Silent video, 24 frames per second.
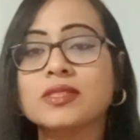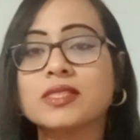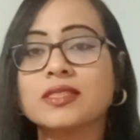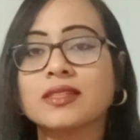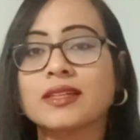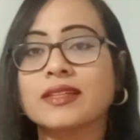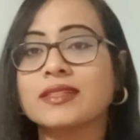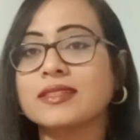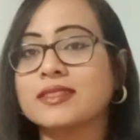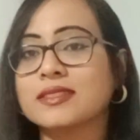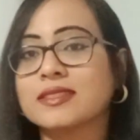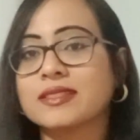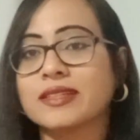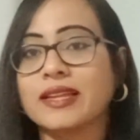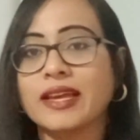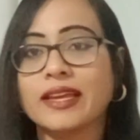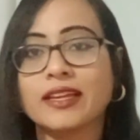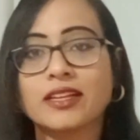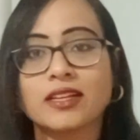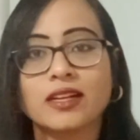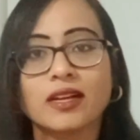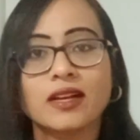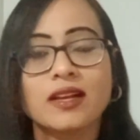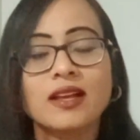It is like
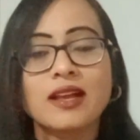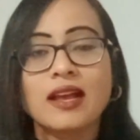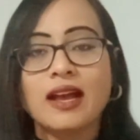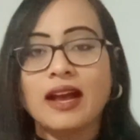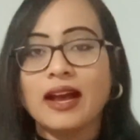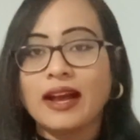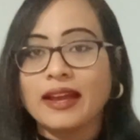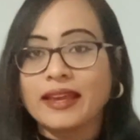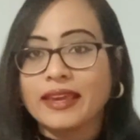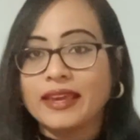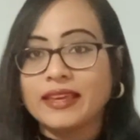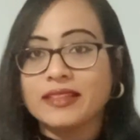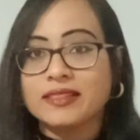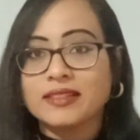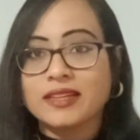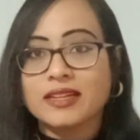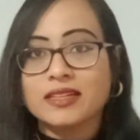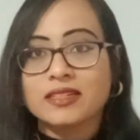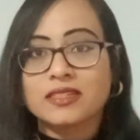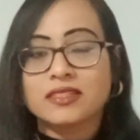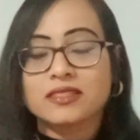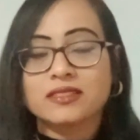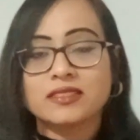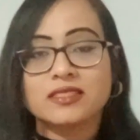again
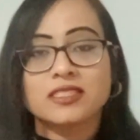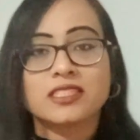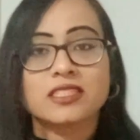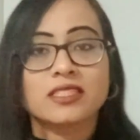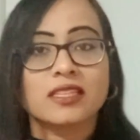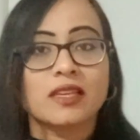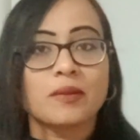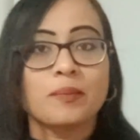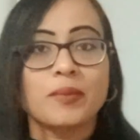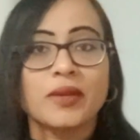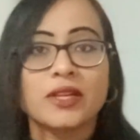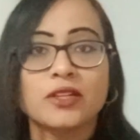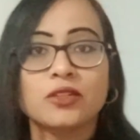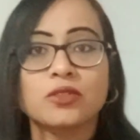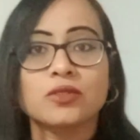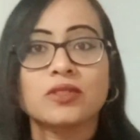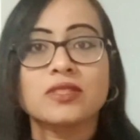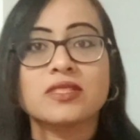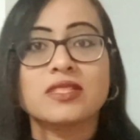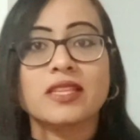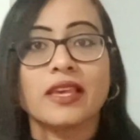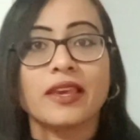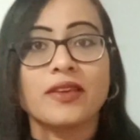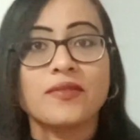they're skipping to the
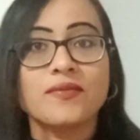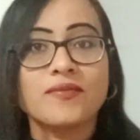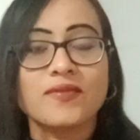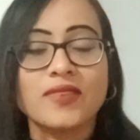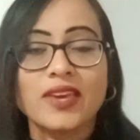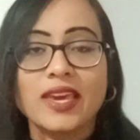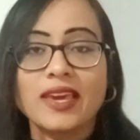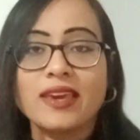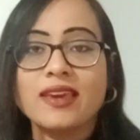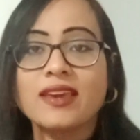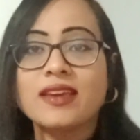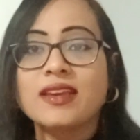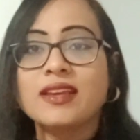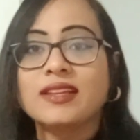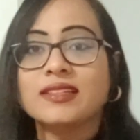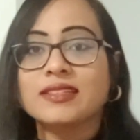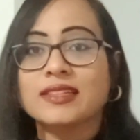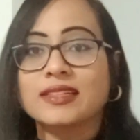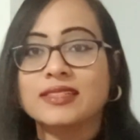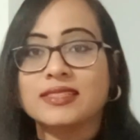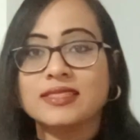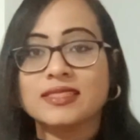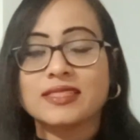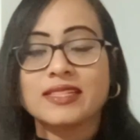same way,
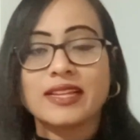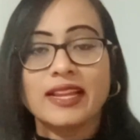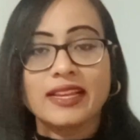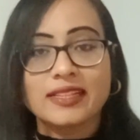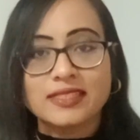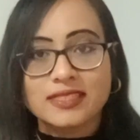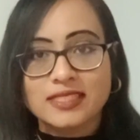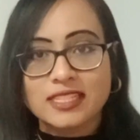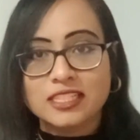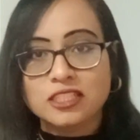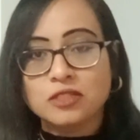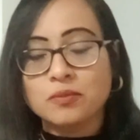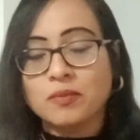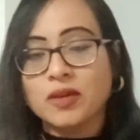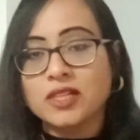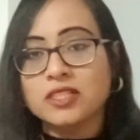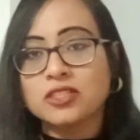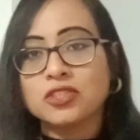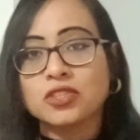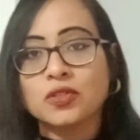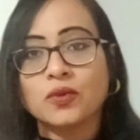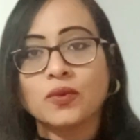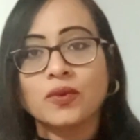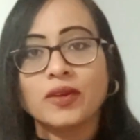that is like 6 months
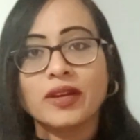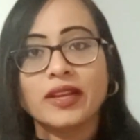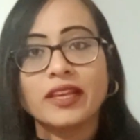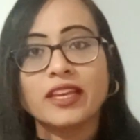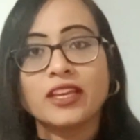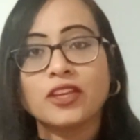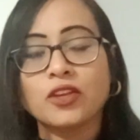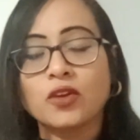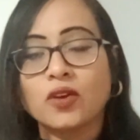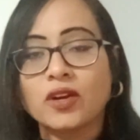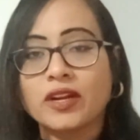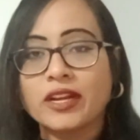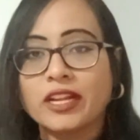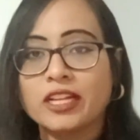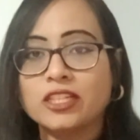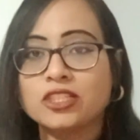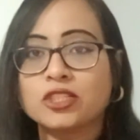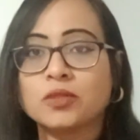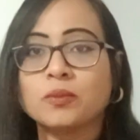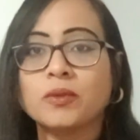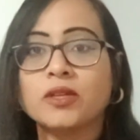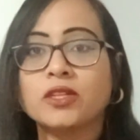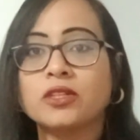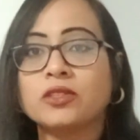only you are
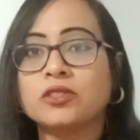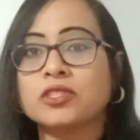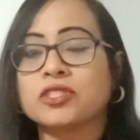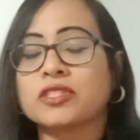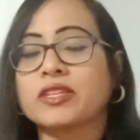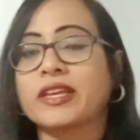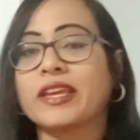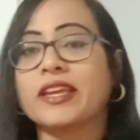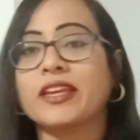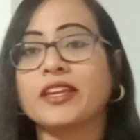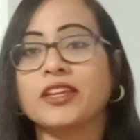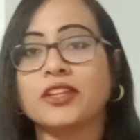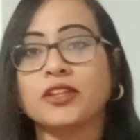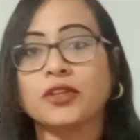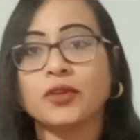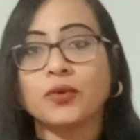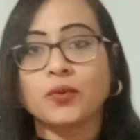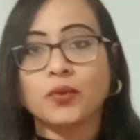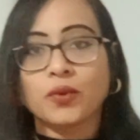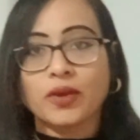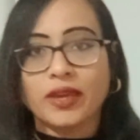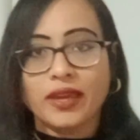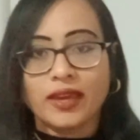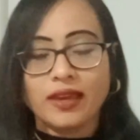eligible to stay in
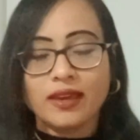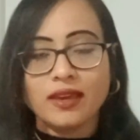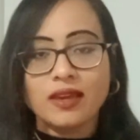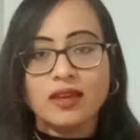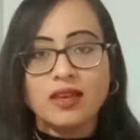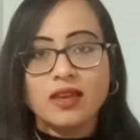UK.